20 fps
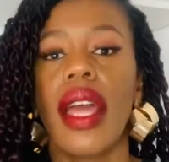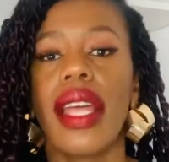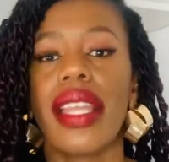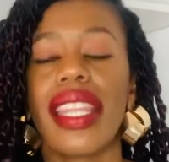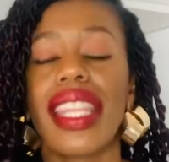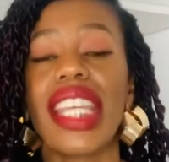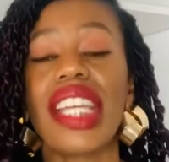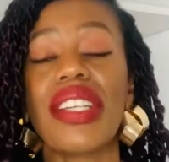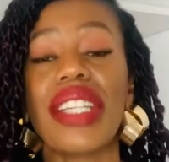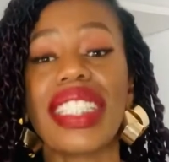
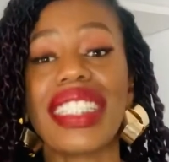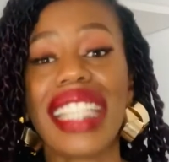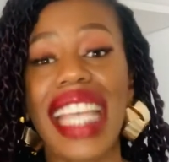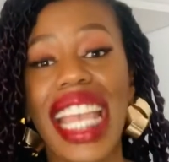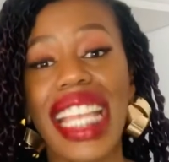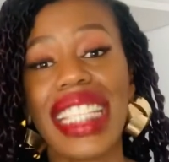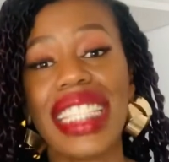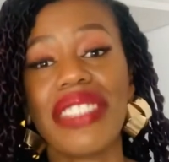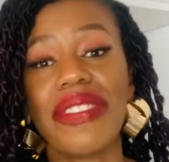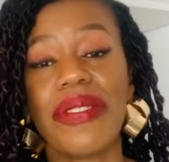The
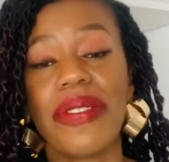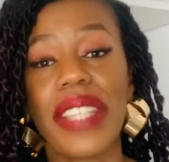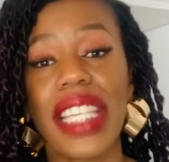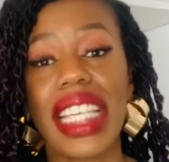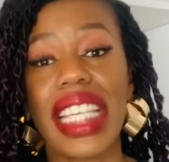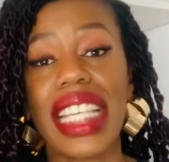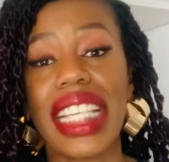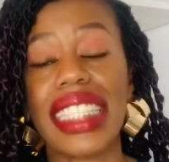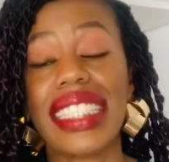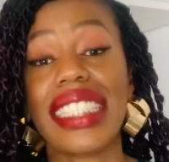retainer
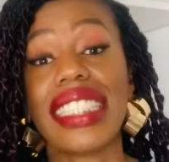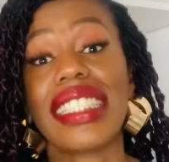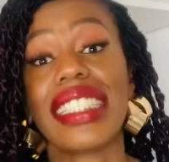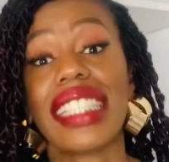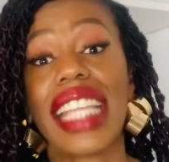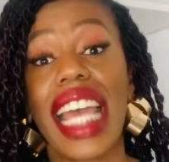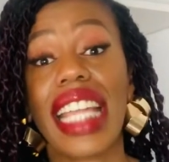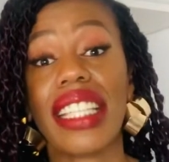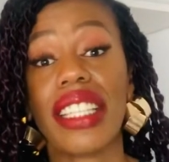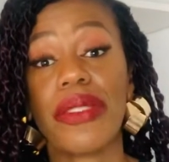fee is a
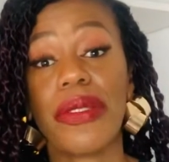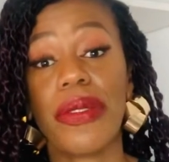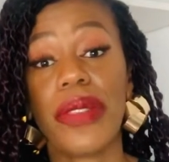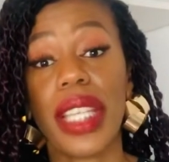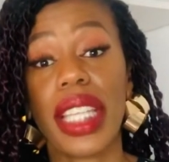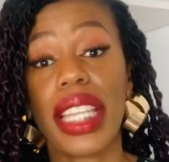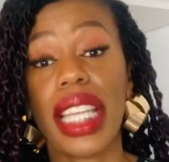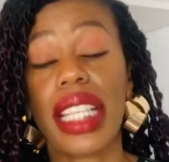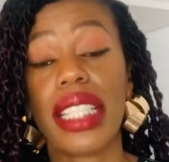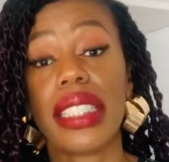standard fee
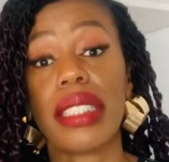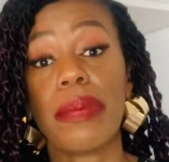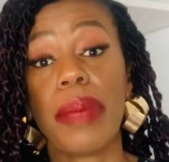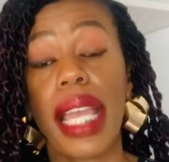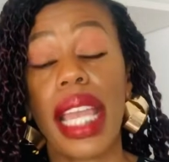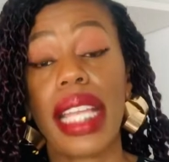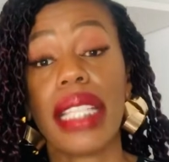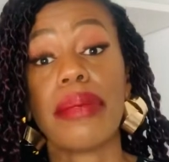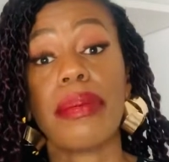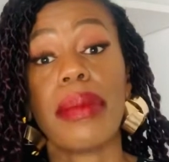that is
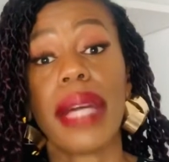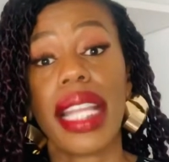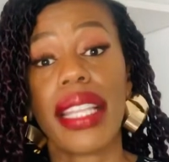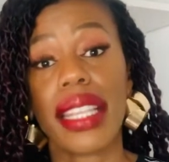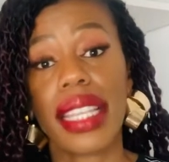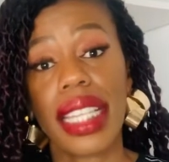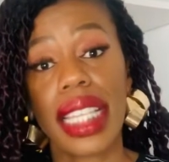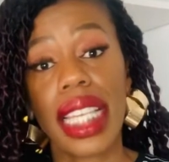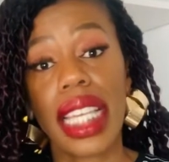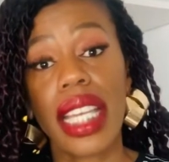paid
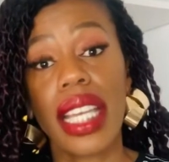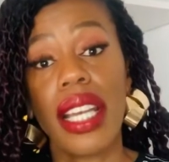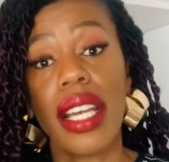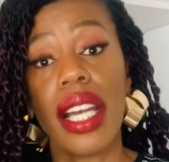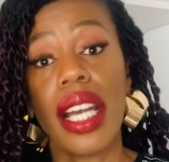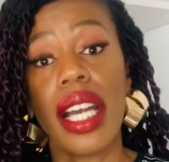monthly